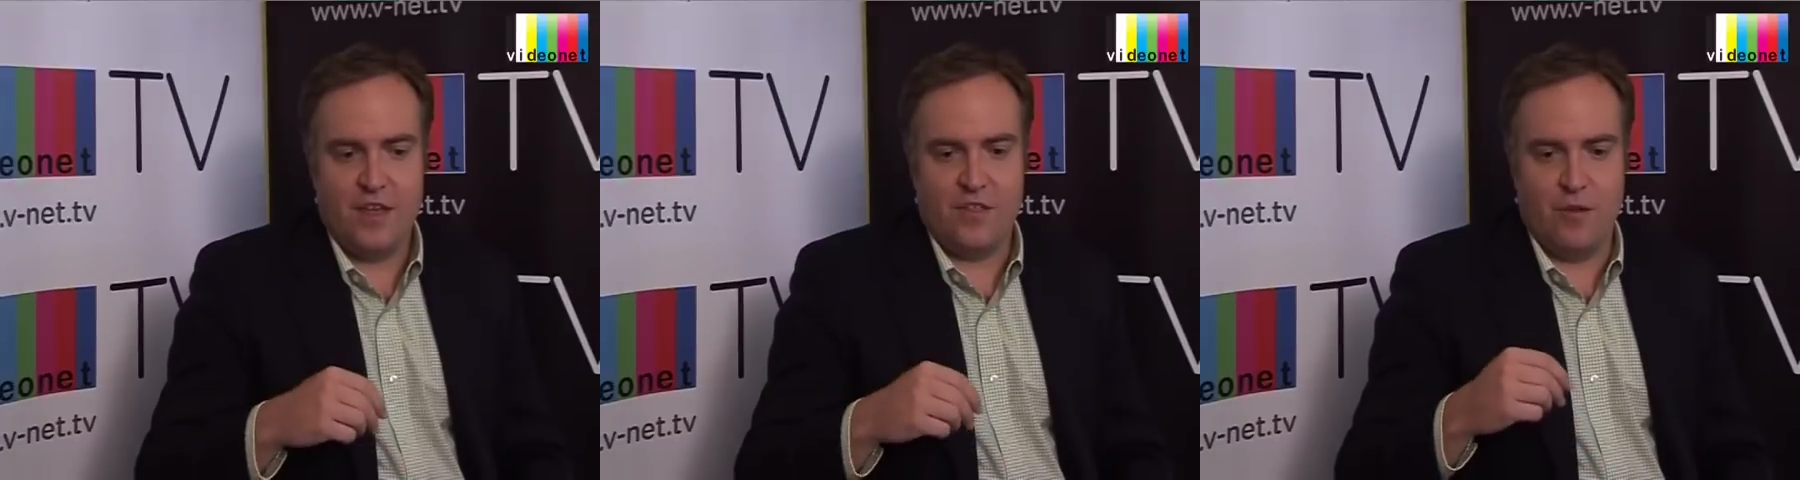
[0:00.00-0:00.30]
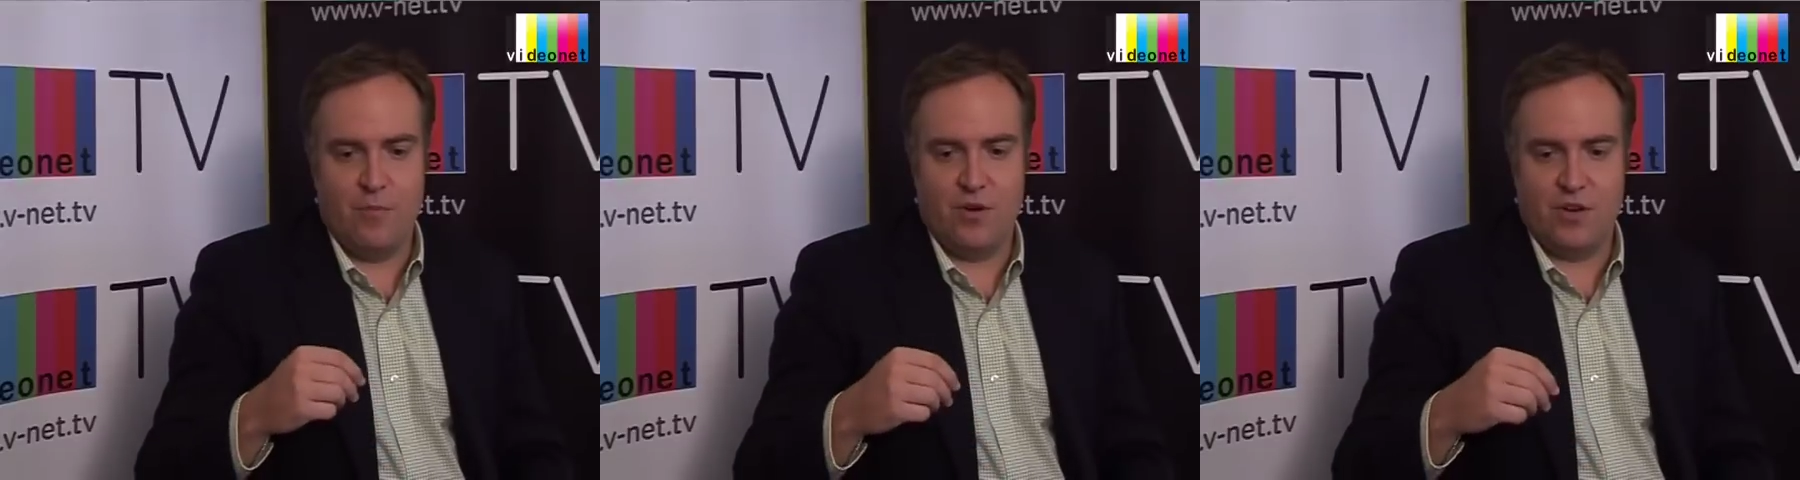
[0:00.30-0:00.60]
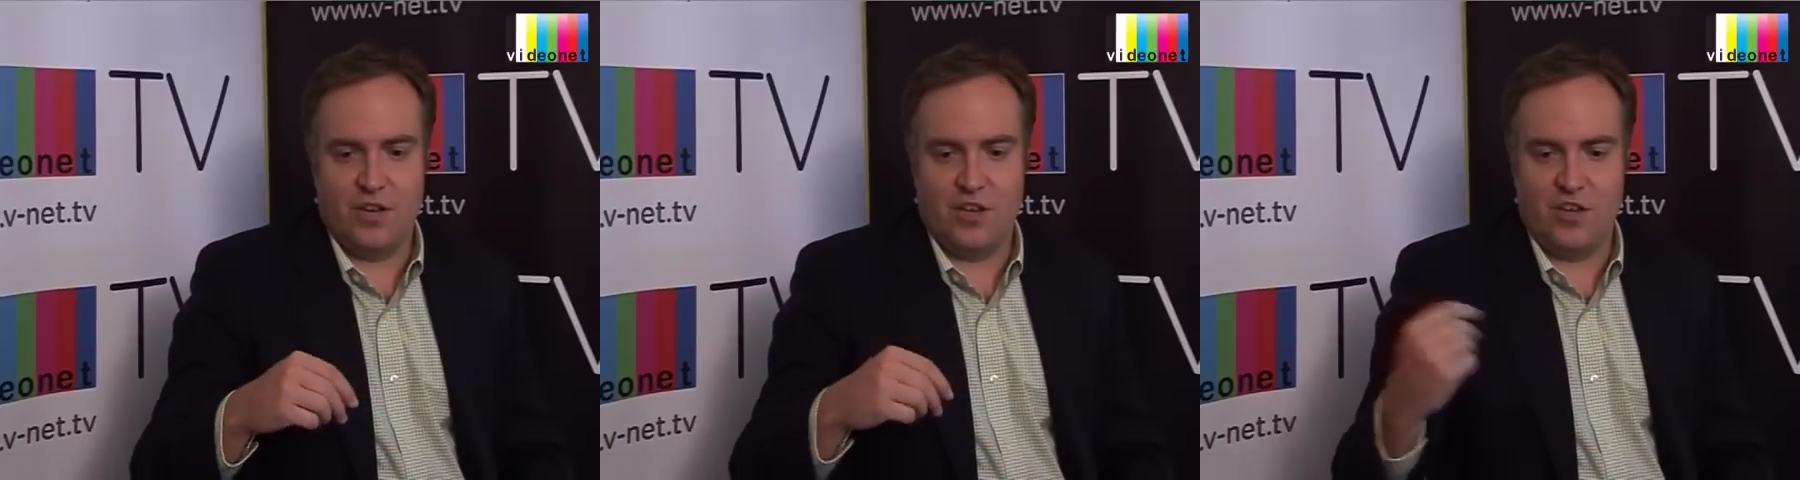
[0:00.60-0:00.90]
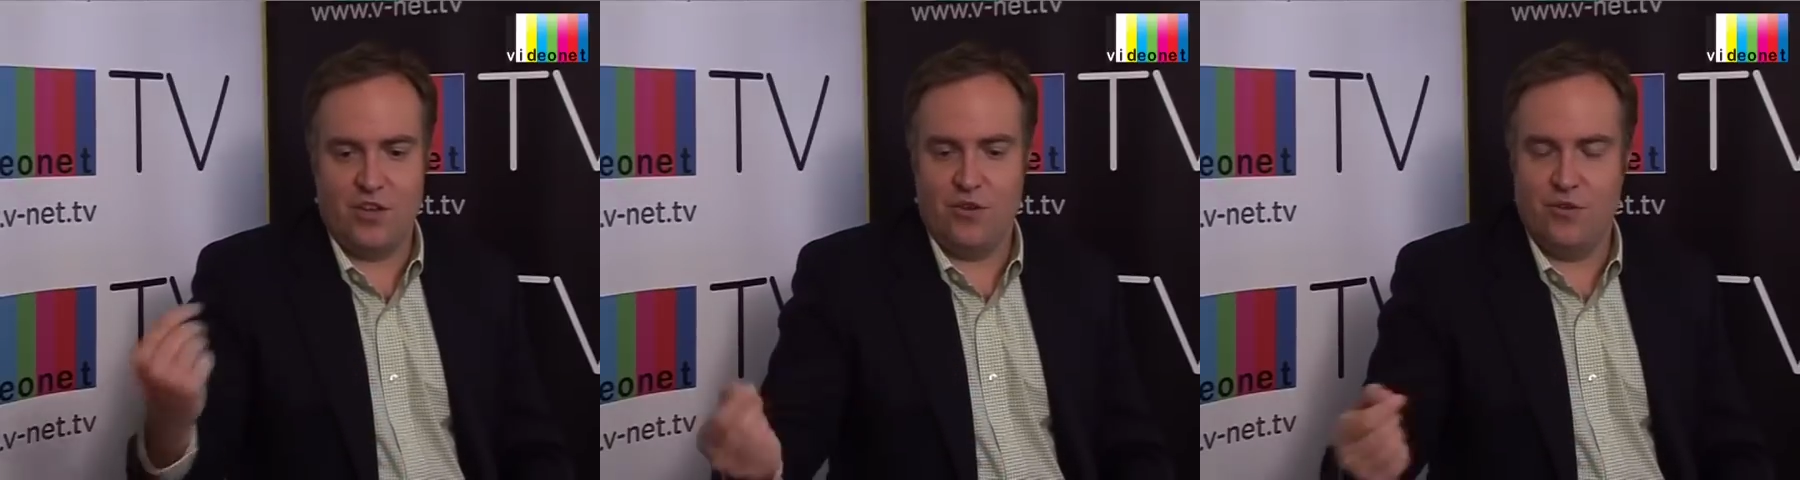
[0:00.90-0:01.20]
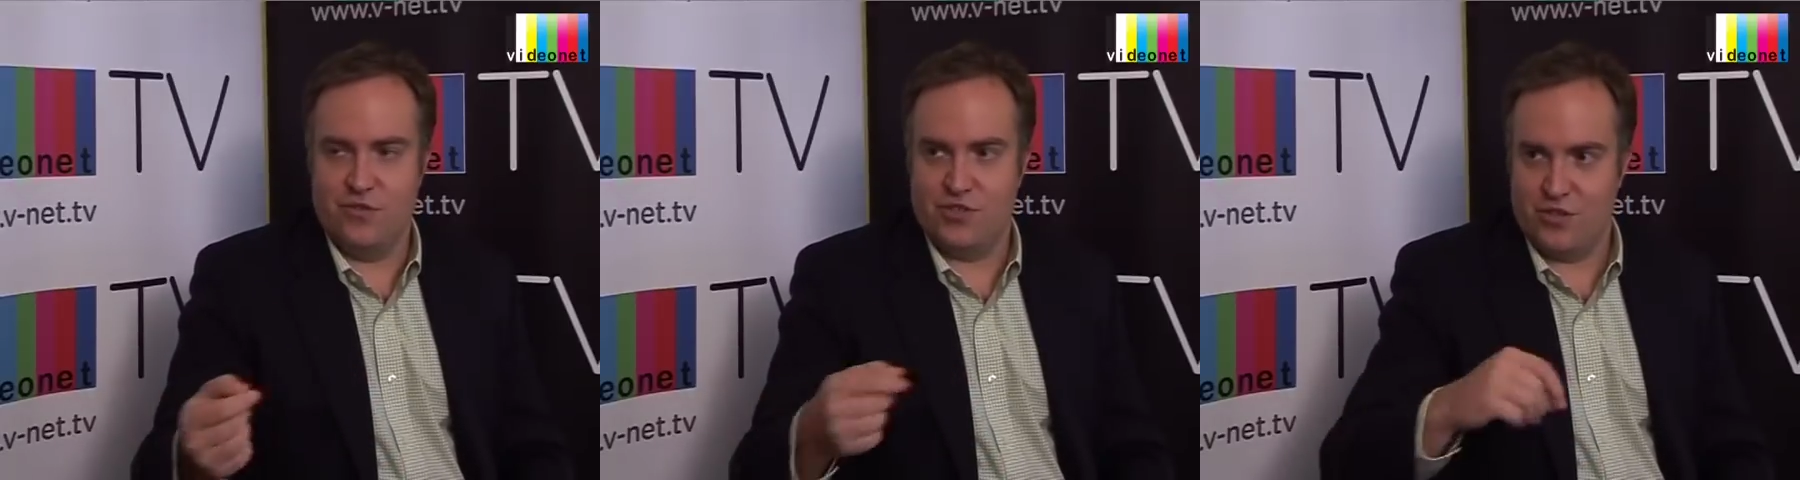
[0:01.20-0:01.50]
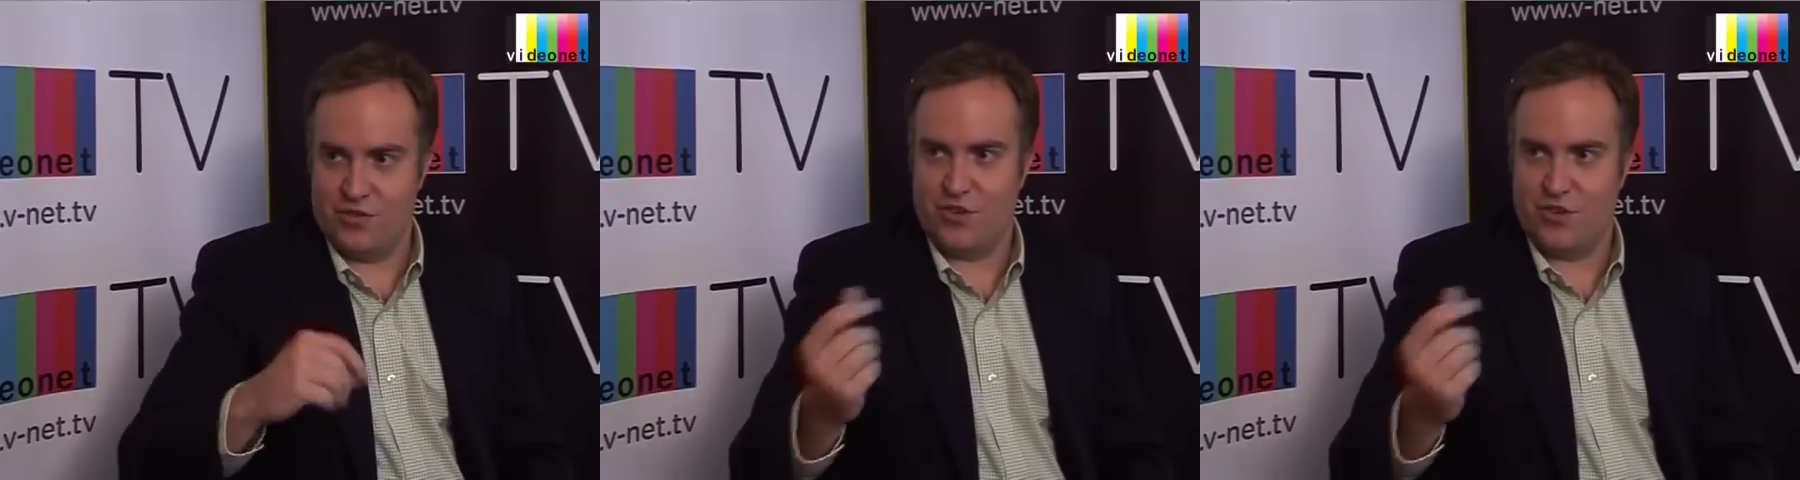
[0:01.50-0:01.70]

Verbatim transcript: the ability to use those